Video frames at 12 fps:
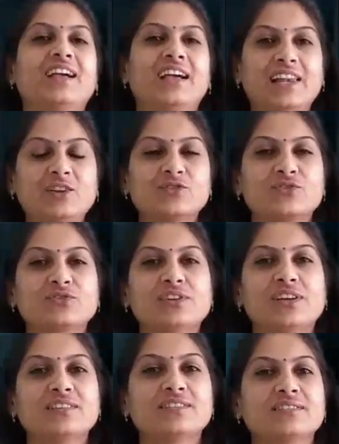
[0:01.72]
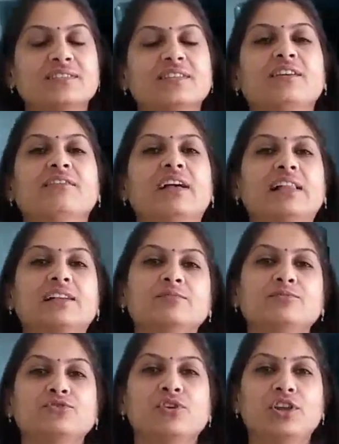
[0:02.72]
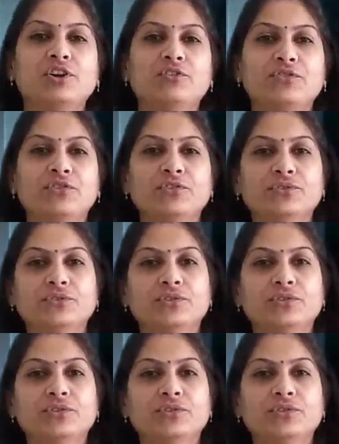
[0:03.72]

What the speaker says: Hello students, welcome to all of you.